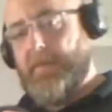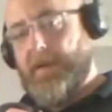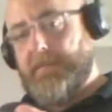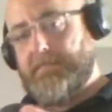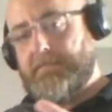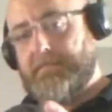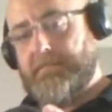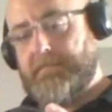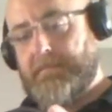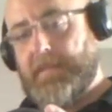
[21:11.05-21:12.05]
pump up,
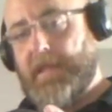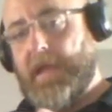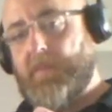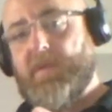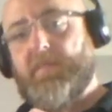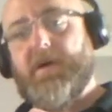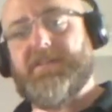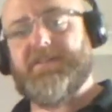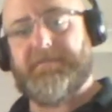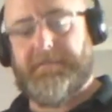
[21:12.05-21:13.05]
and we put
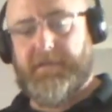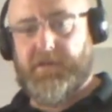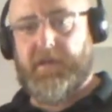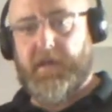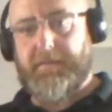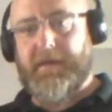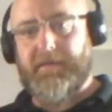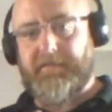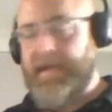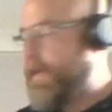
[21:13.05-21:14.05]
a sufficient
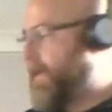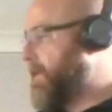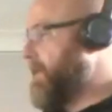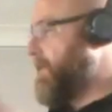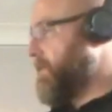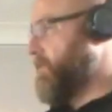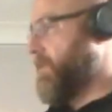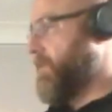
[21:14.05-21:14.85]
amount of air in the